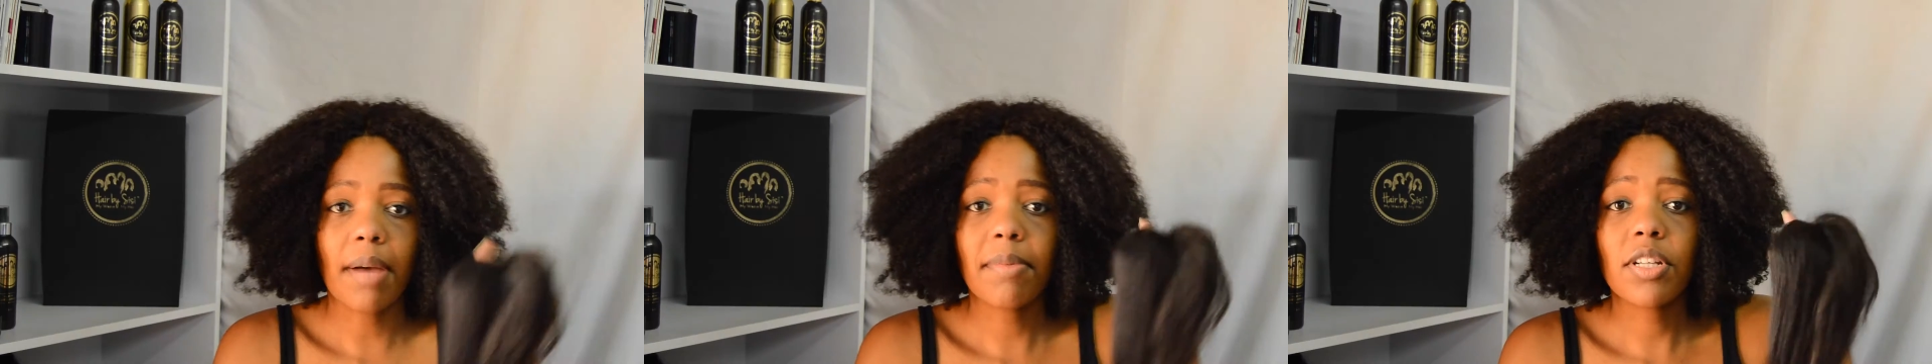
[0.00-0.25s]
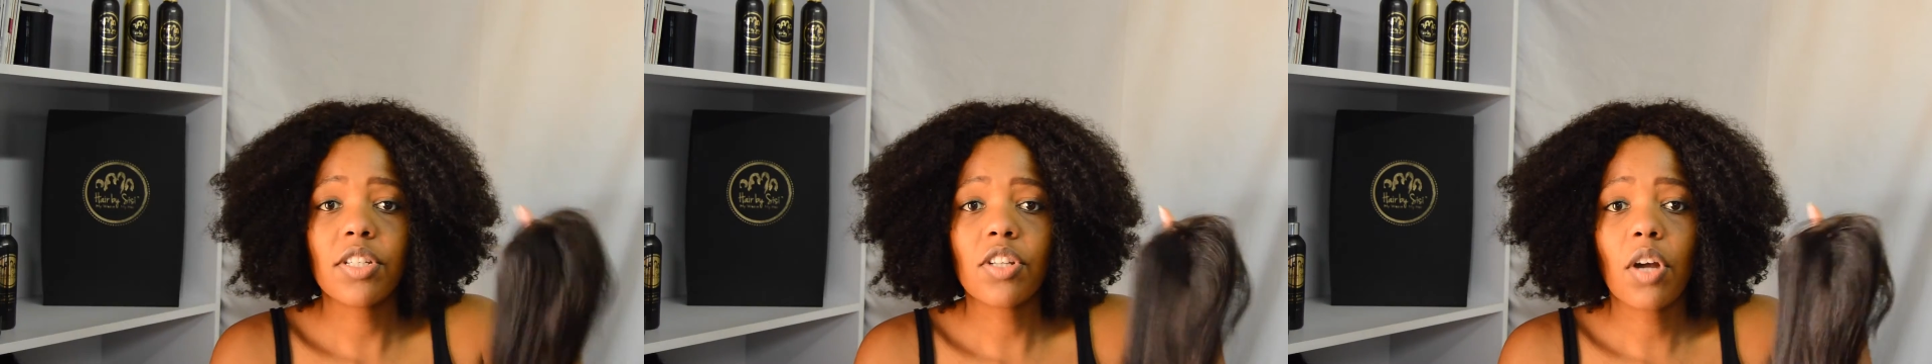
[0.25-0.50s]
I'm
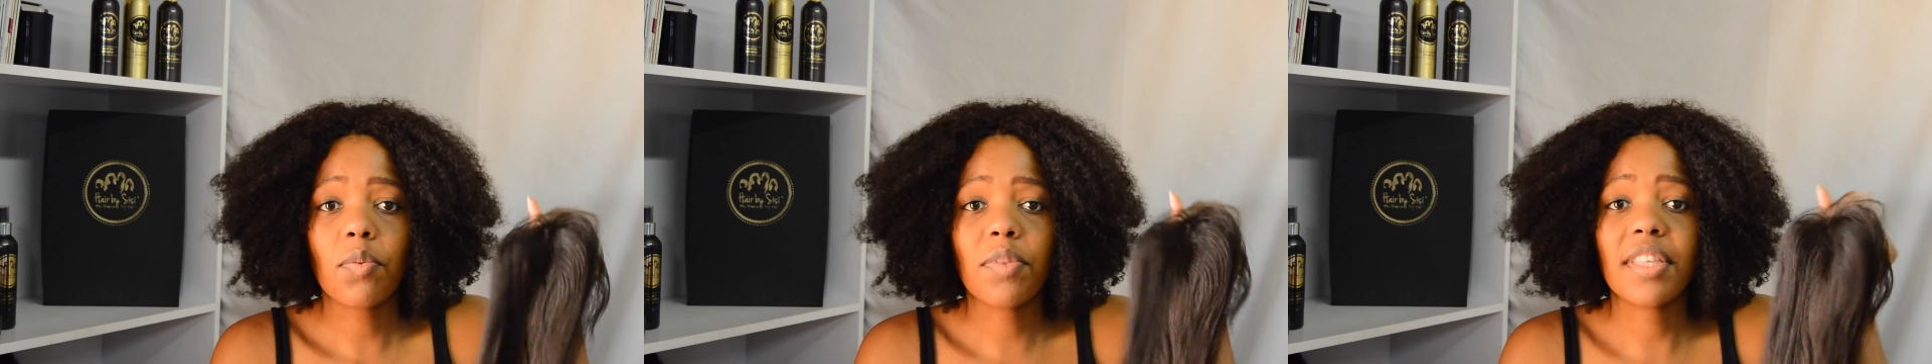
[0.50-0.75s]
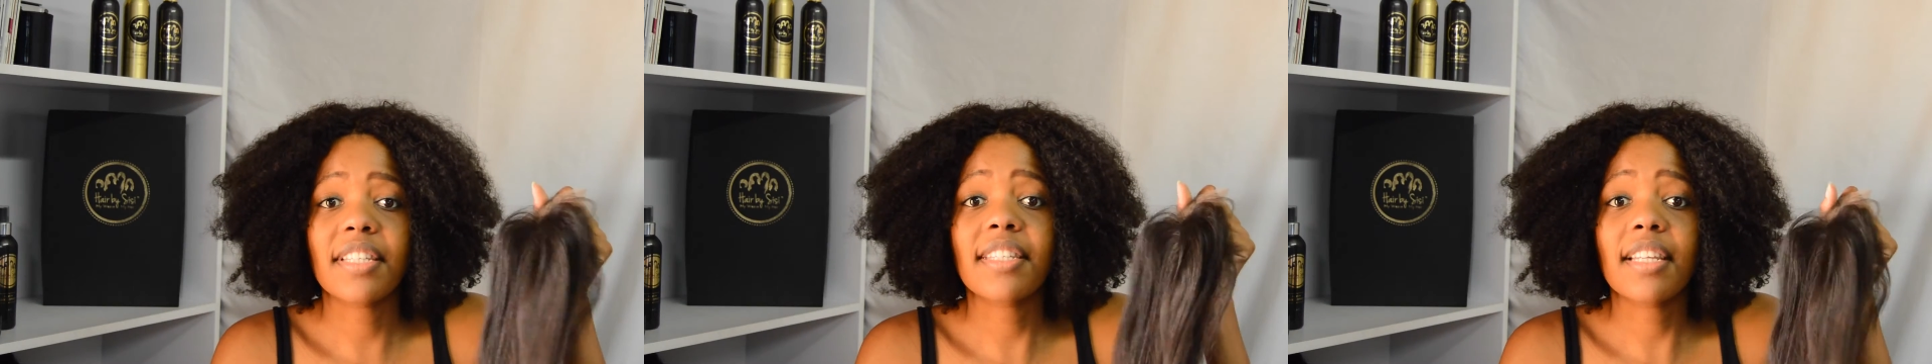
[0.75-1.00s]
going to start
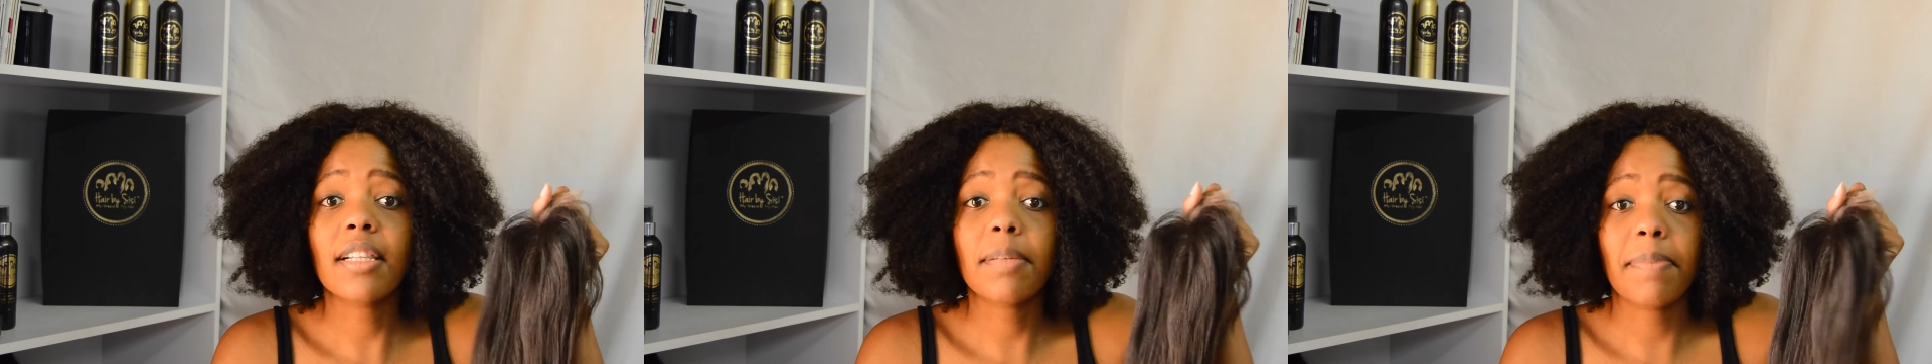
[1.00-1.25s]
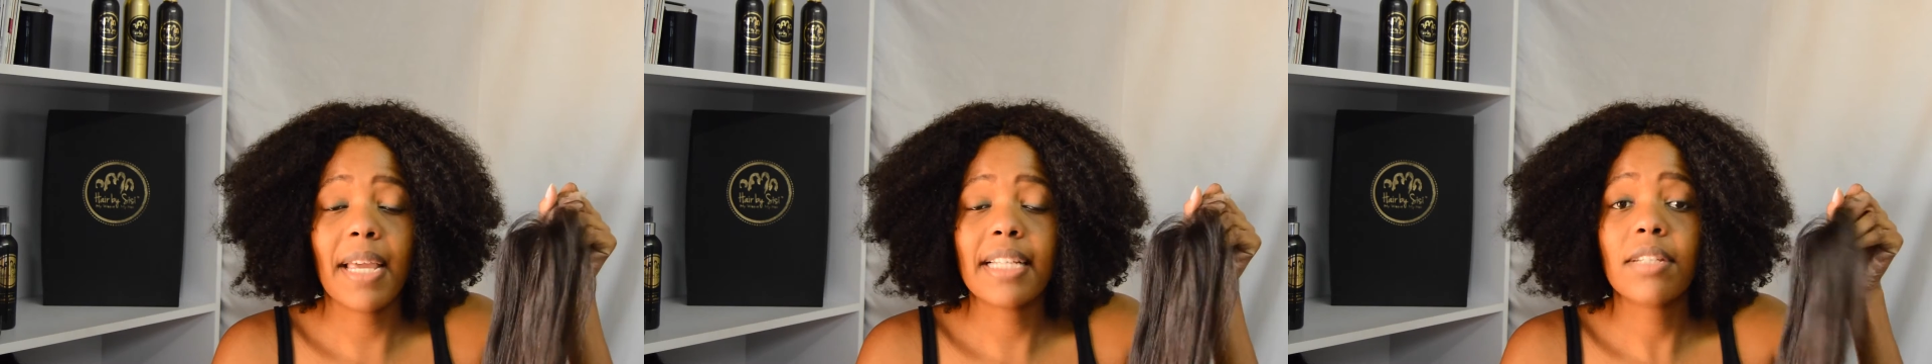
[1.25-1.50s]
with the
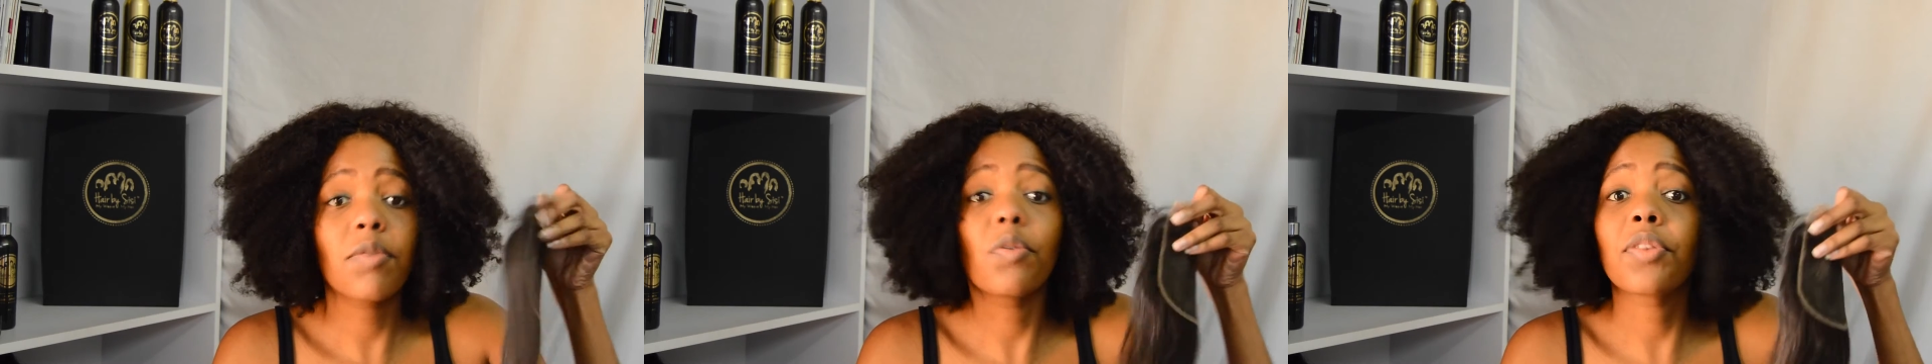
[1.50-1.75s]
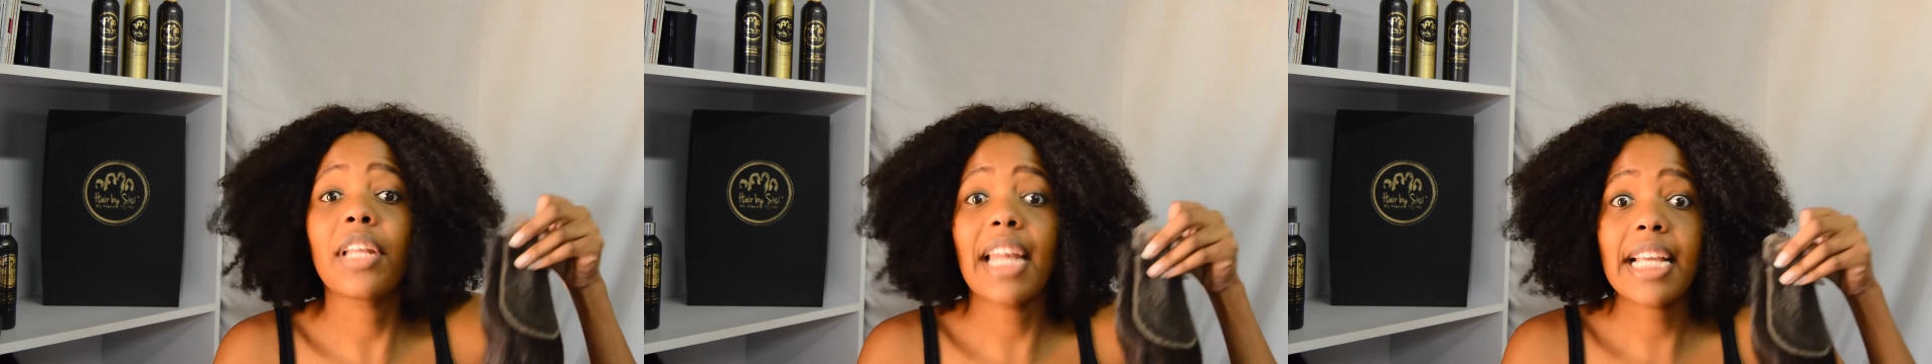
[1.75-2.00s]
silk base
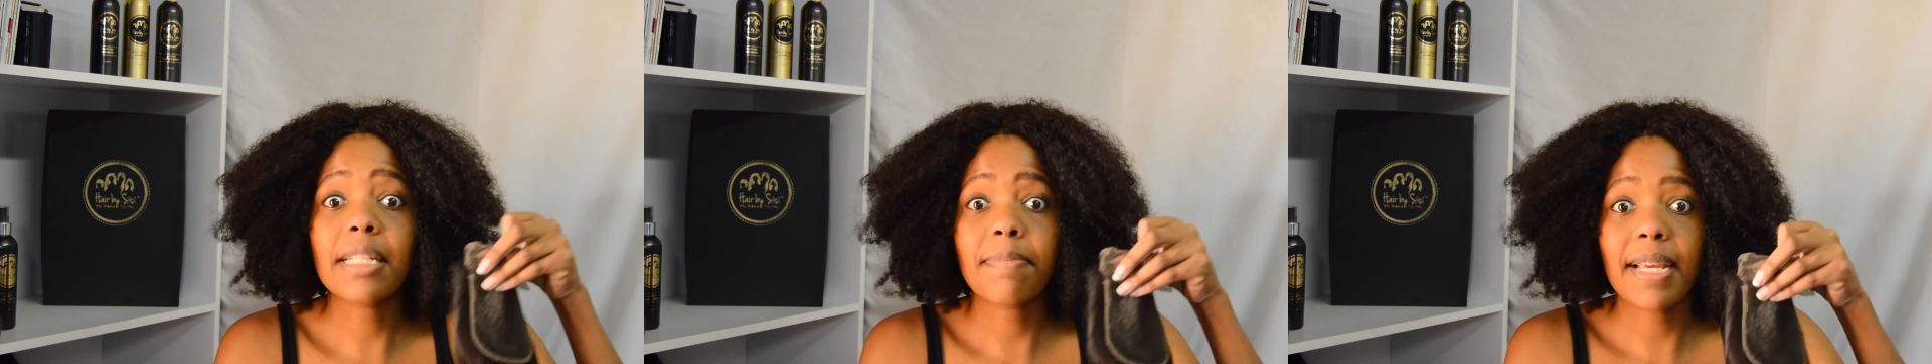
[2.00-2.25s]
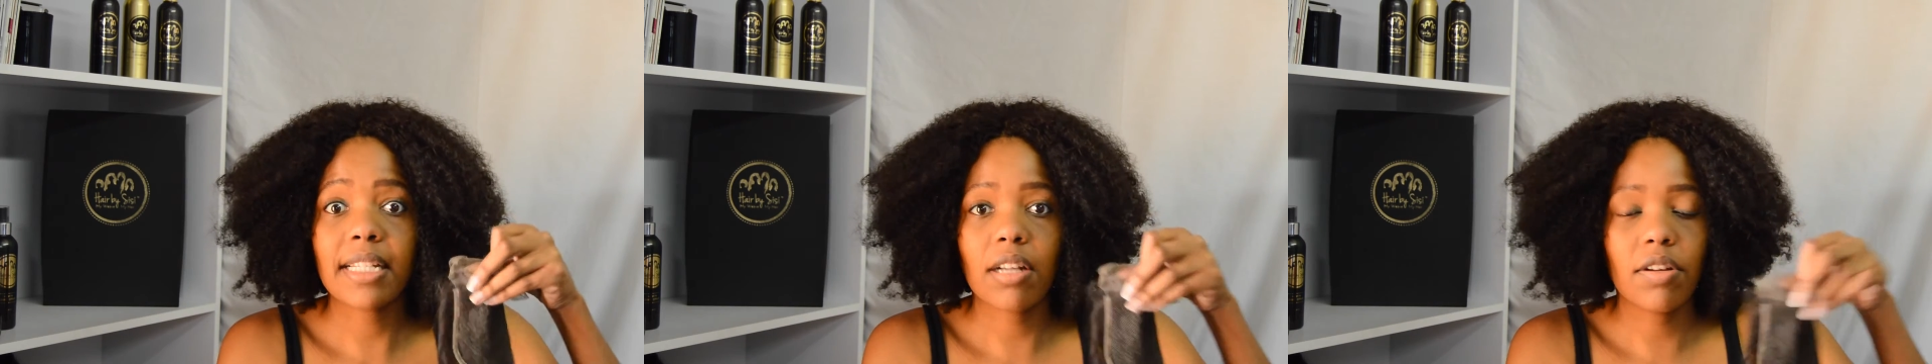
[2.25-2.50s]
or the lace
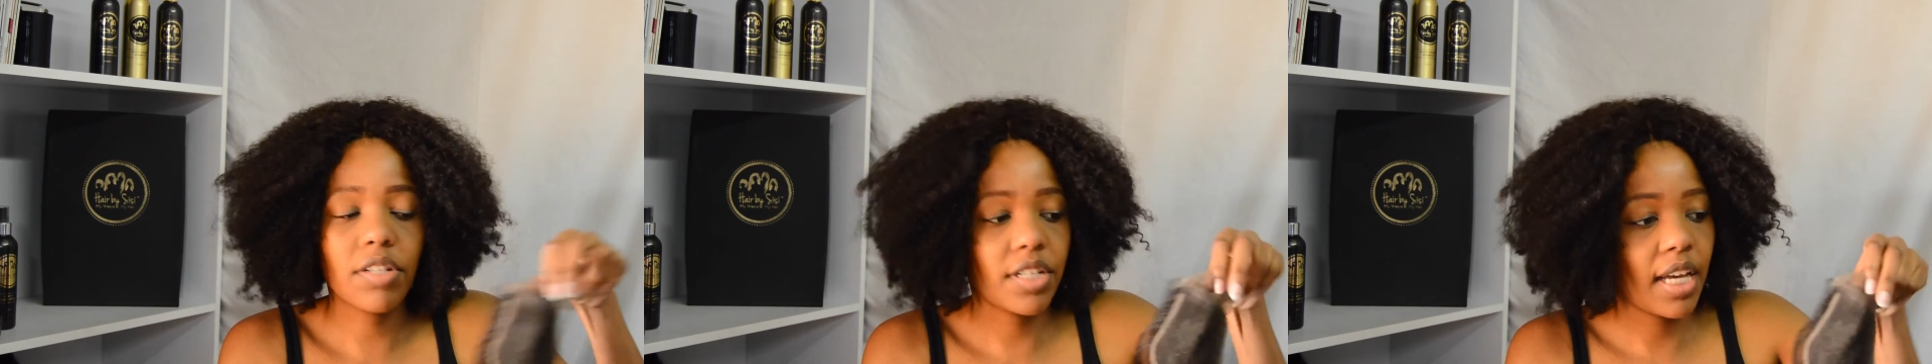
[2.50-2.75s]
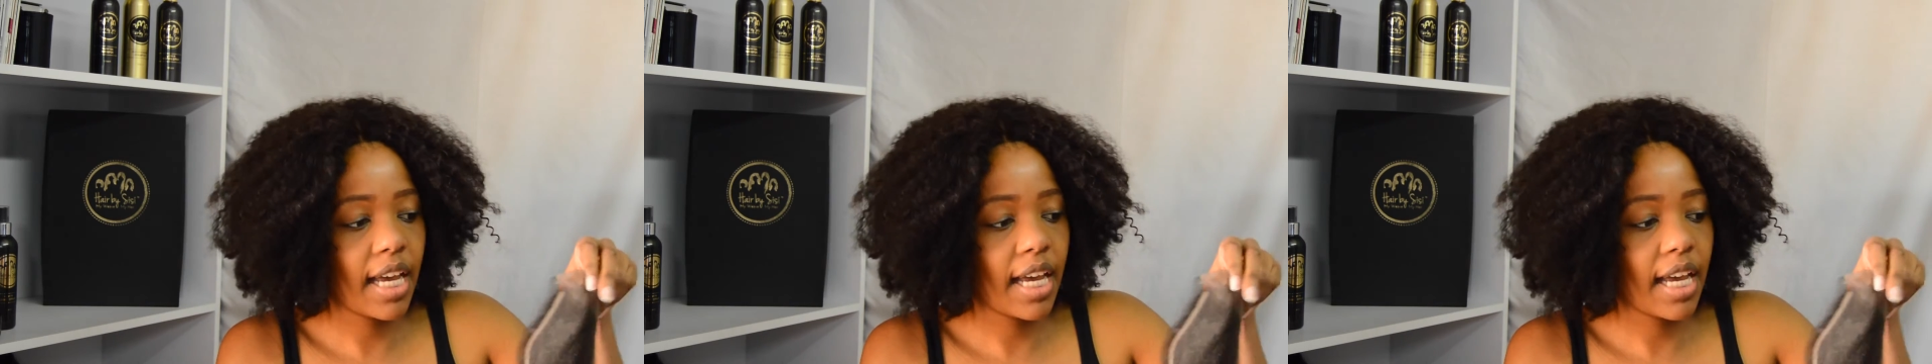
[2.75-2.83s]
base closure.